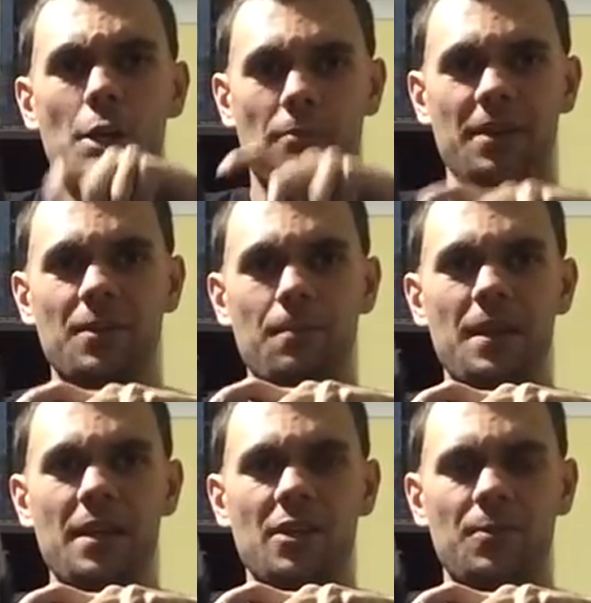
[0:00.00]
Reason
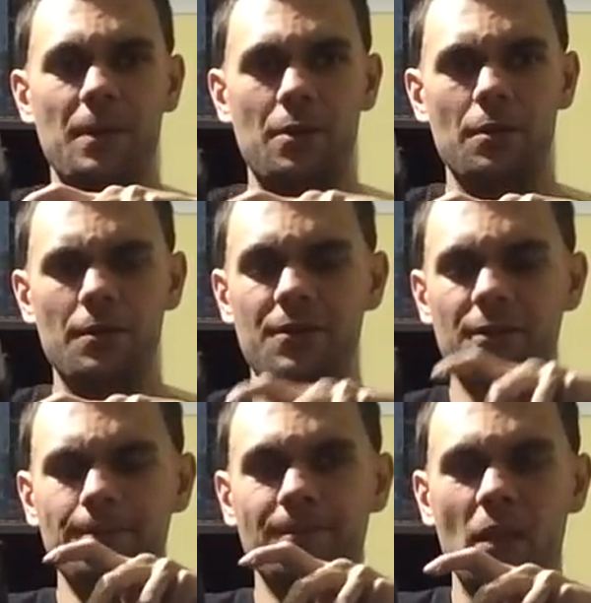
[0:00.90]
being is
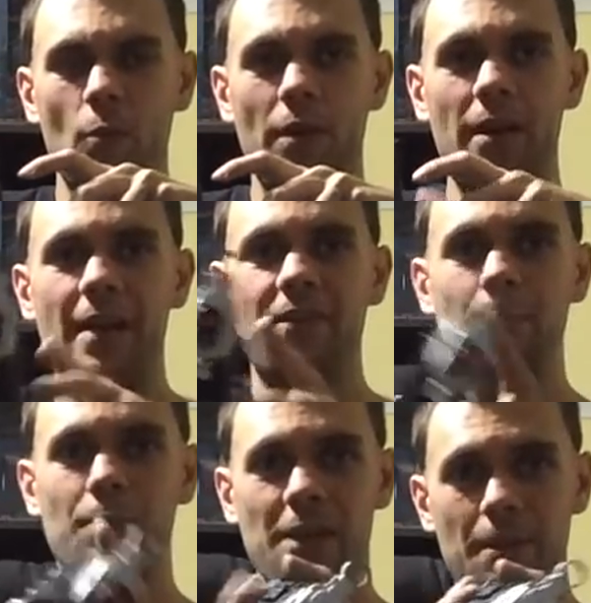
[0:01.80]
because when I have
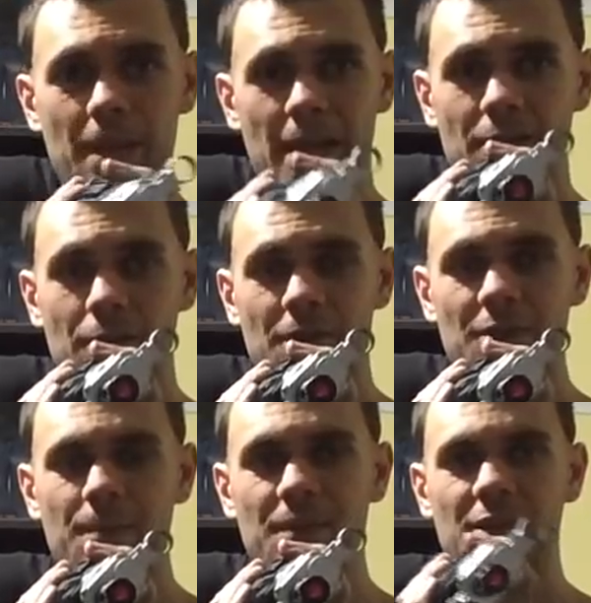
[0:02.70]
to bring it back to
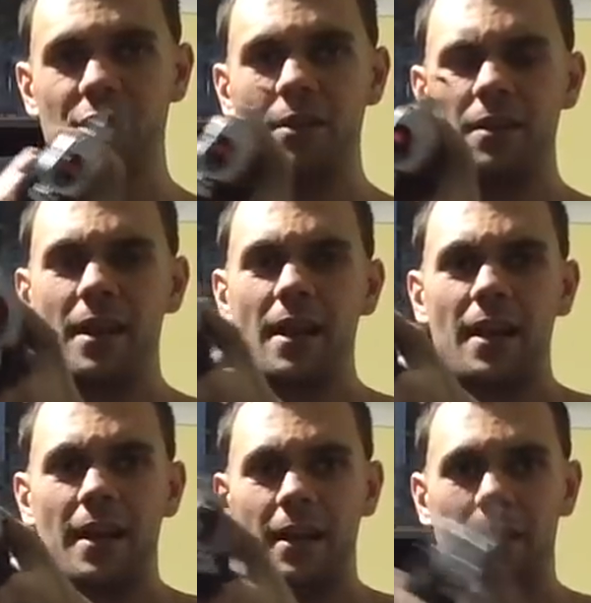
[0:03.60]
this position
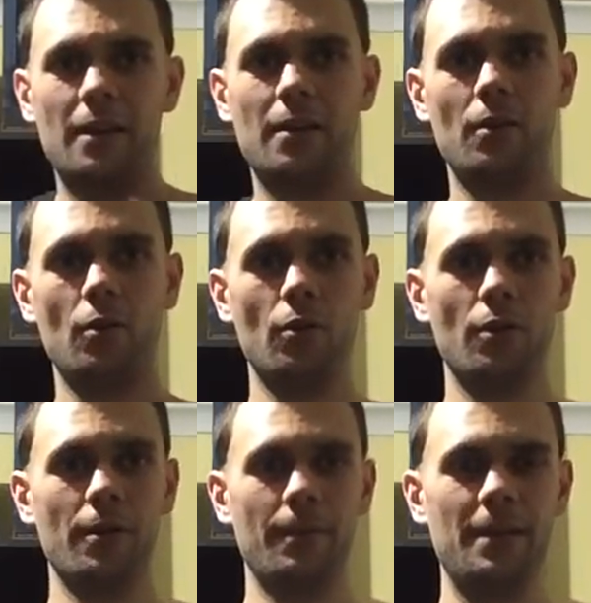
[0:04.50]

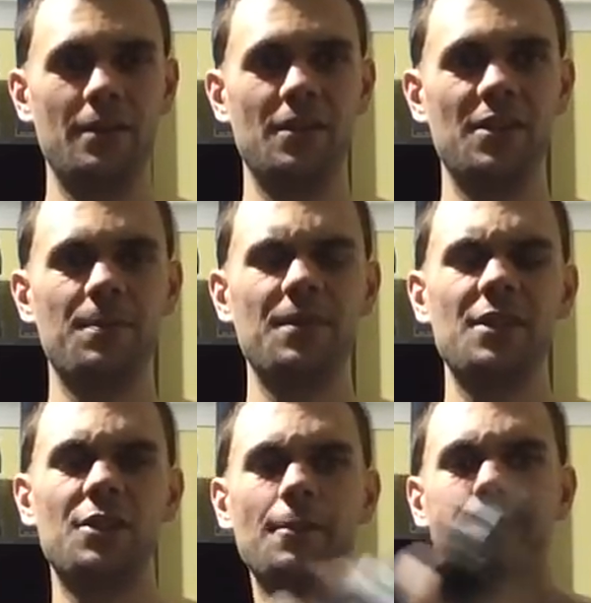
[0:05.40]
or into this
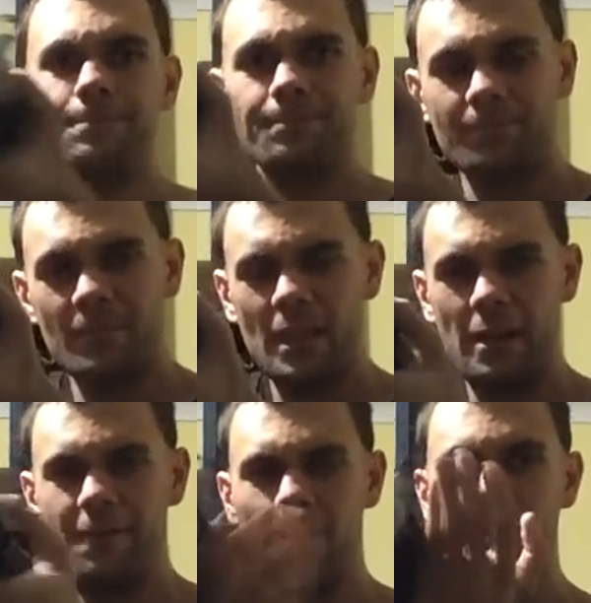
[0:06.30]
position,
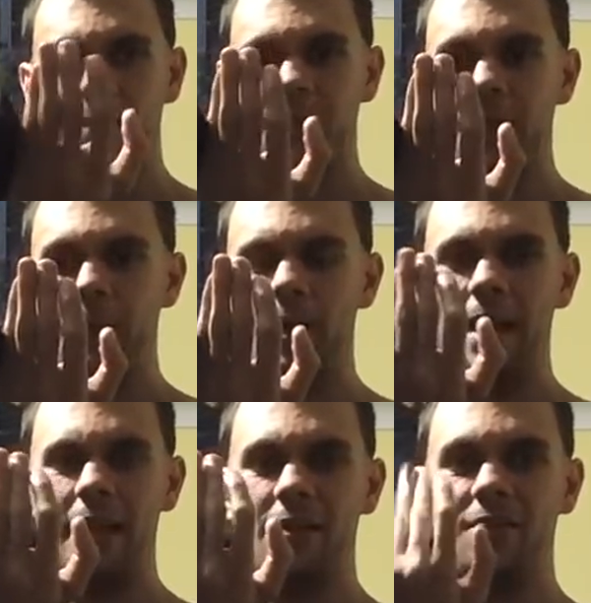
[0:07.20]
I find that my
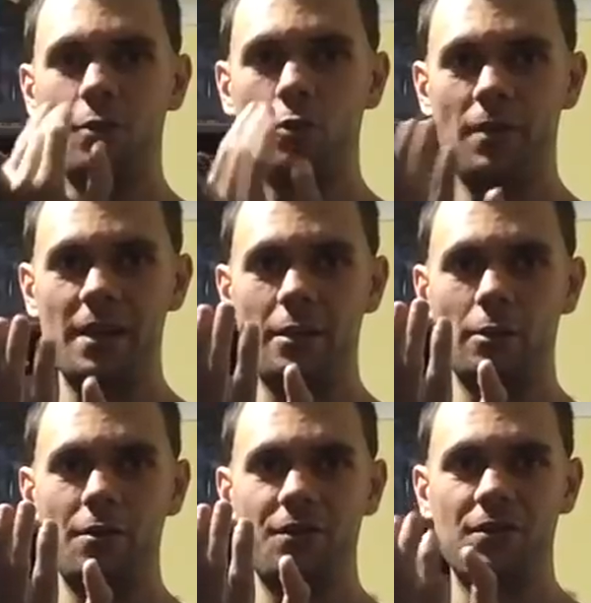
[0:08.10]
hand is already
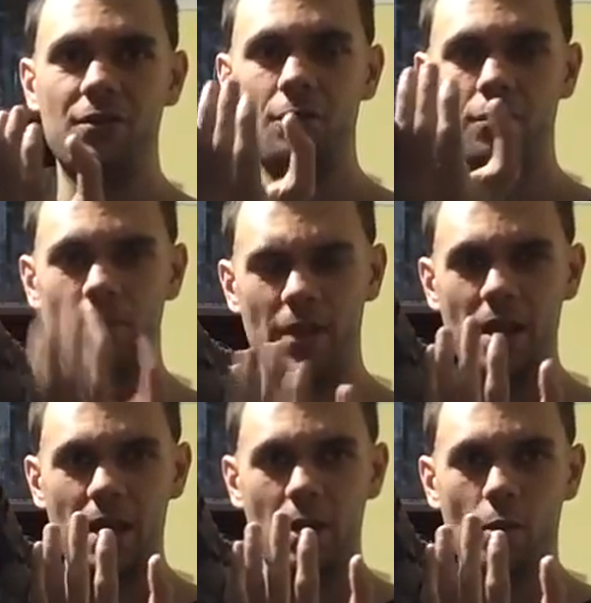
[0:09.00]
closer to
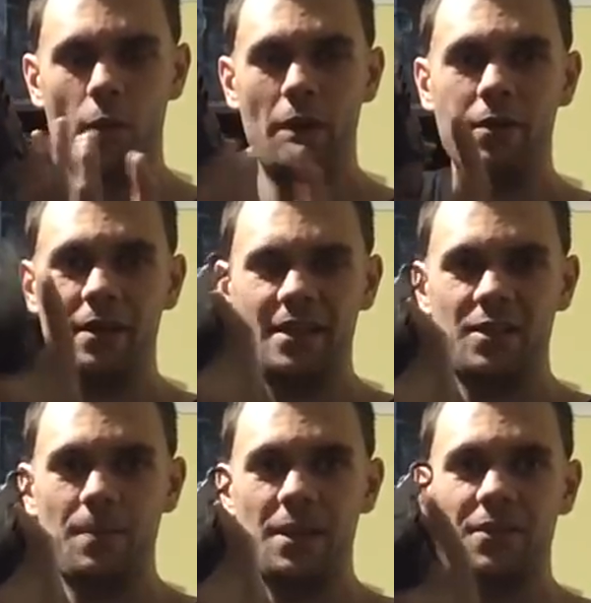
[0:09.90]
where it needs
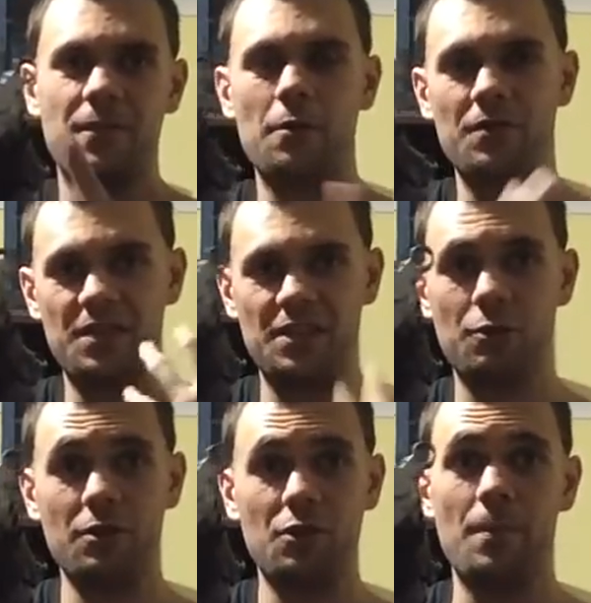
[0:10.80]
to be as far as the
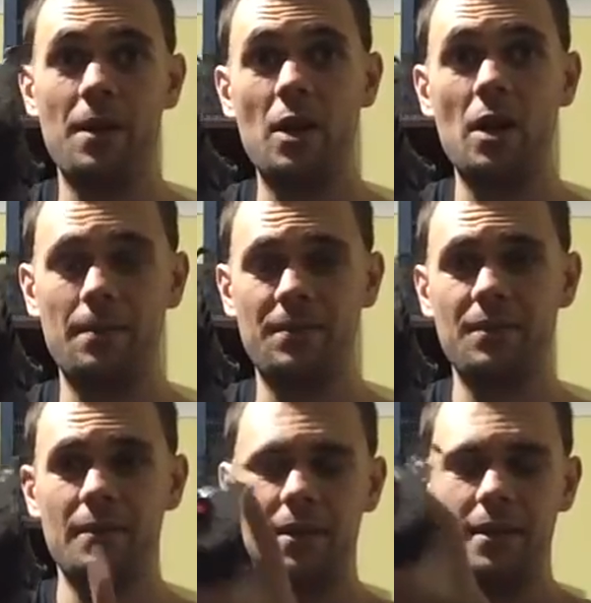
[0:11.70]
structure of my arms.